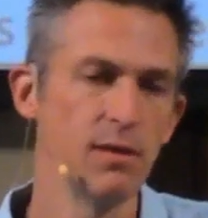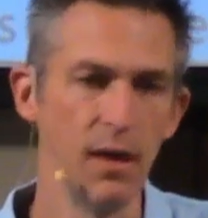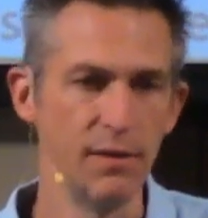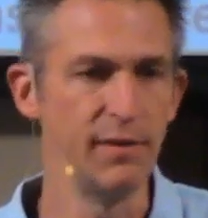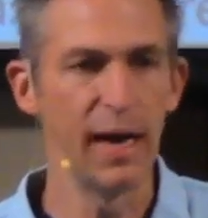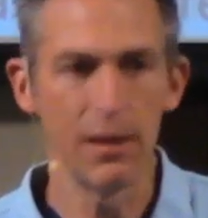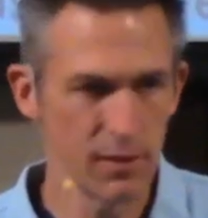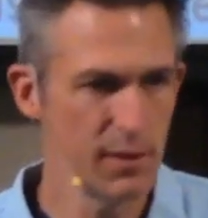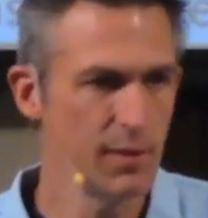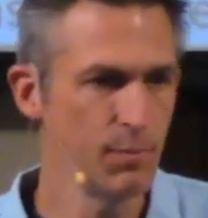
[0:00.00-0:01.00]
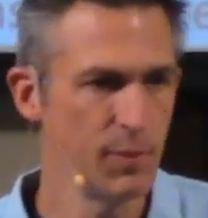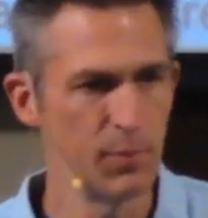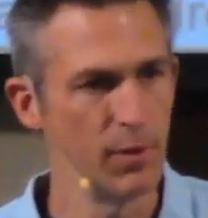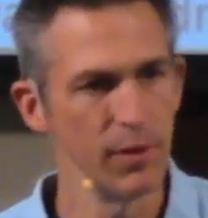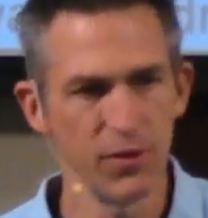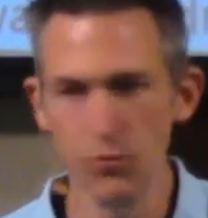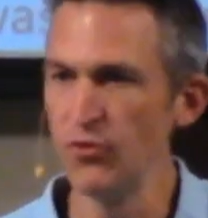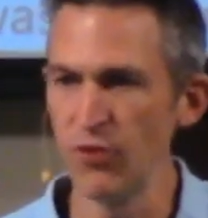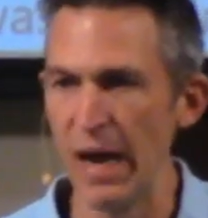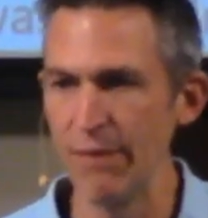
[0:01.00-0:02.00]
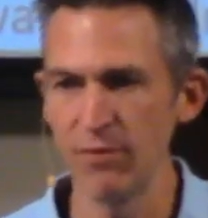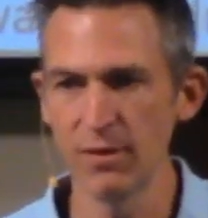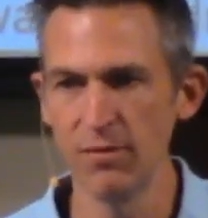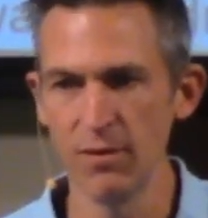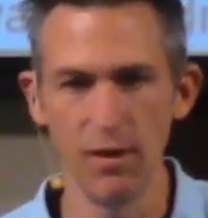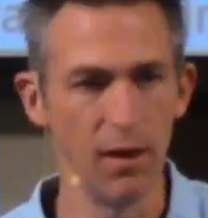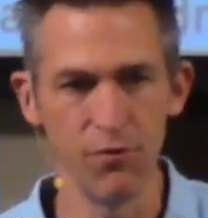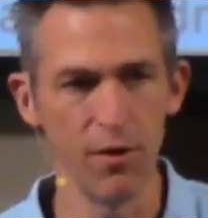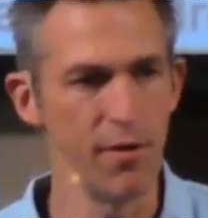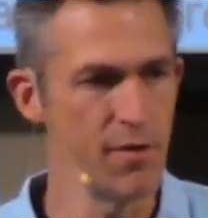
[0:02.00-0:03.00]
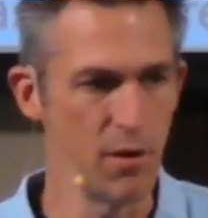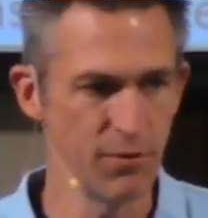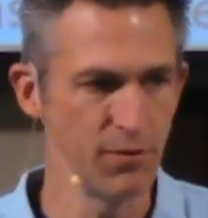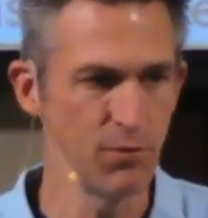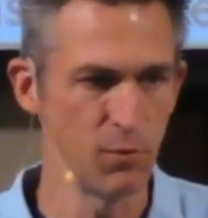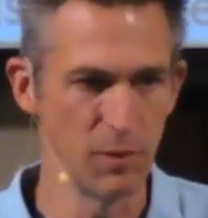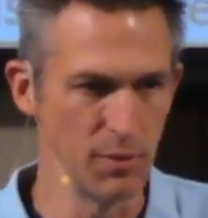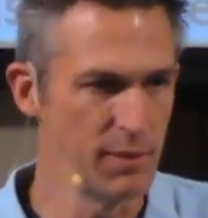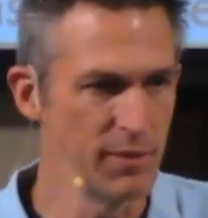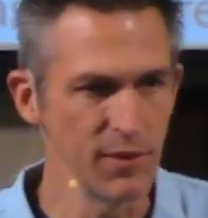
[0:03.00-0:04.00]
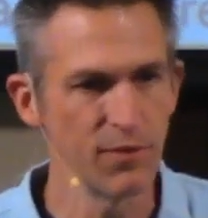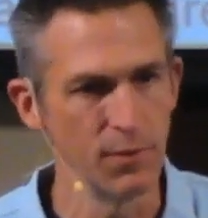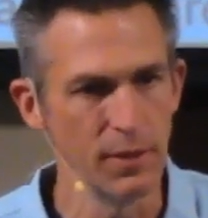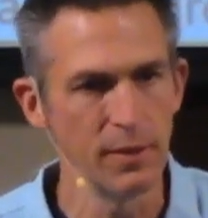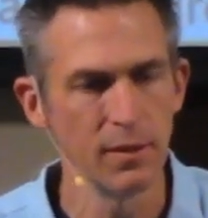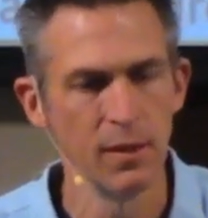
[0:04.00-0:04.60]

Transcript: undoubtedly, people are human trafficked under our noses. We're oblivious to it.